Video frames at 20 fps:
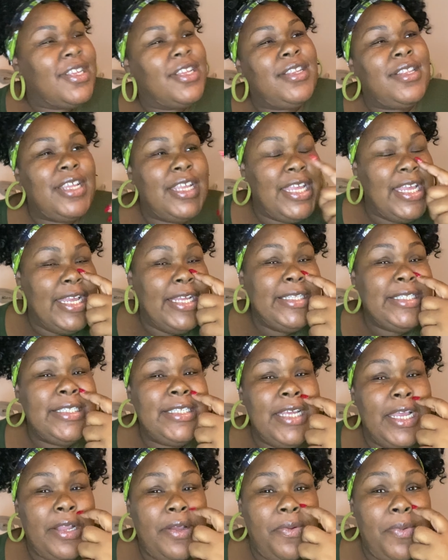the kids
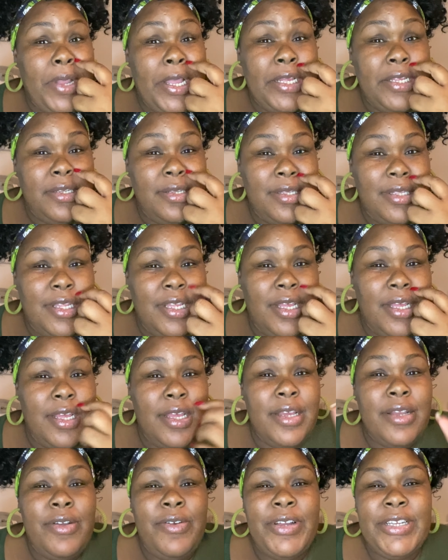decorating
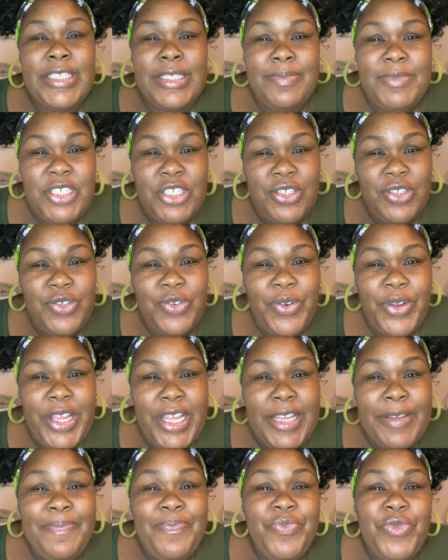the Christmas
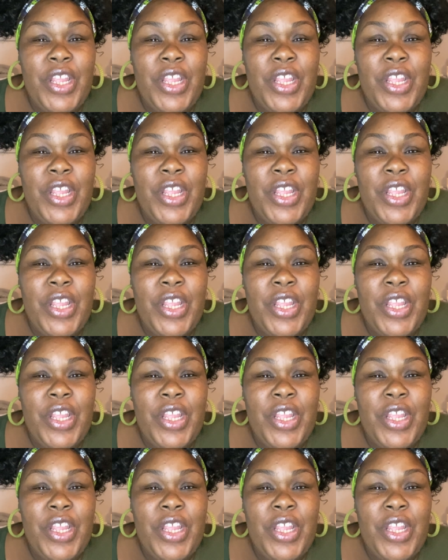tree.